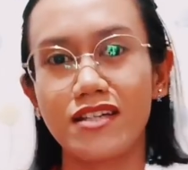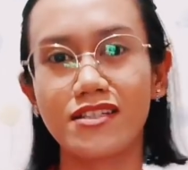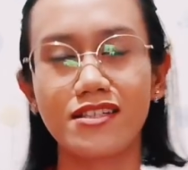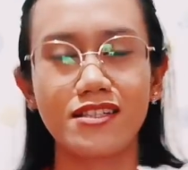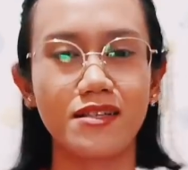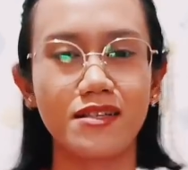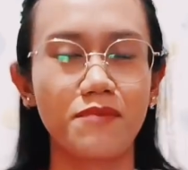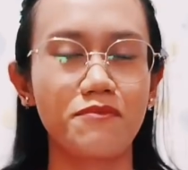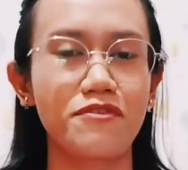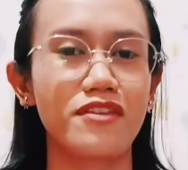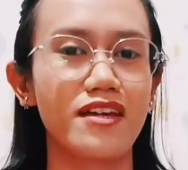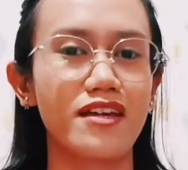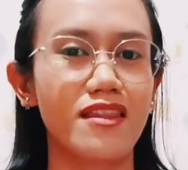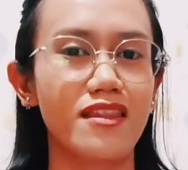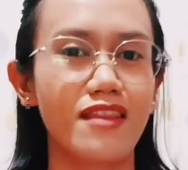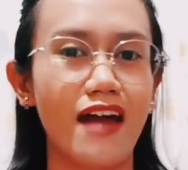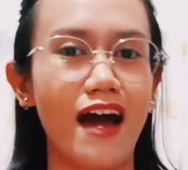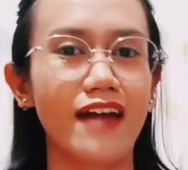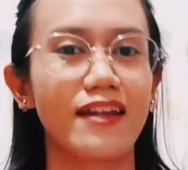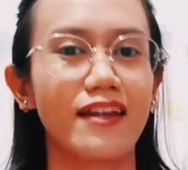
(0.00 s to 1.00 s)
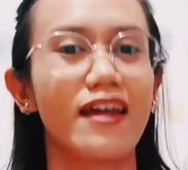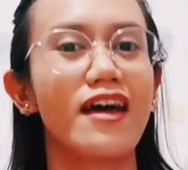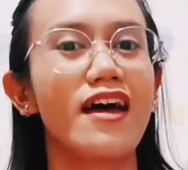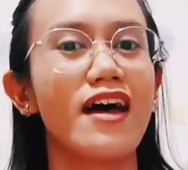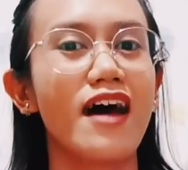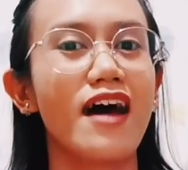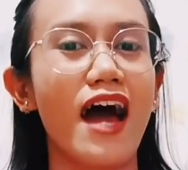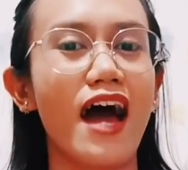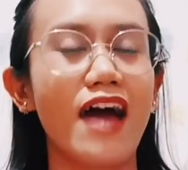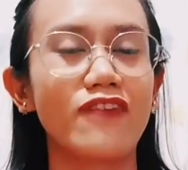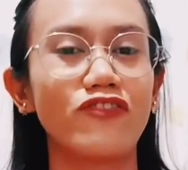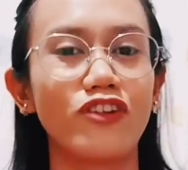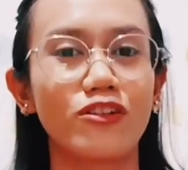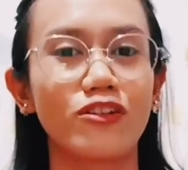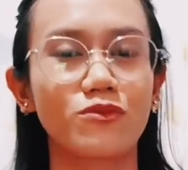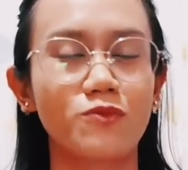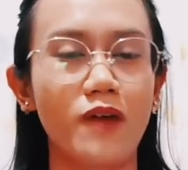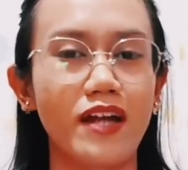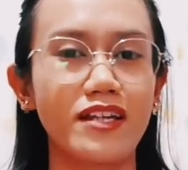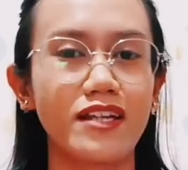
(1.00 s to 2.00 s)
It's something that I've
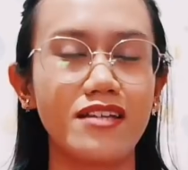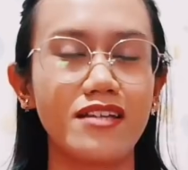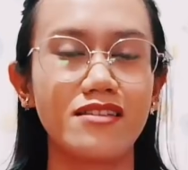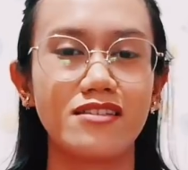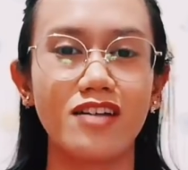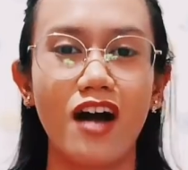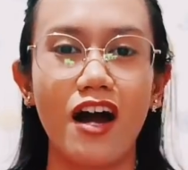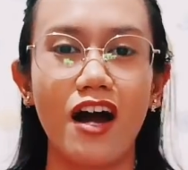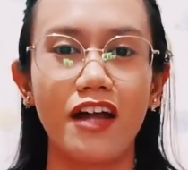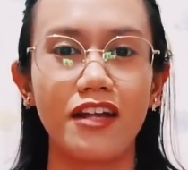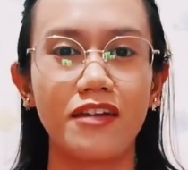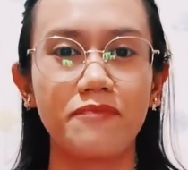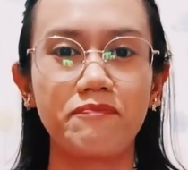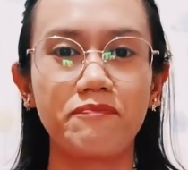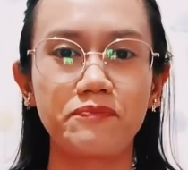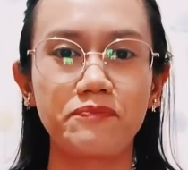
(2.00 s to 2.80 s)
already done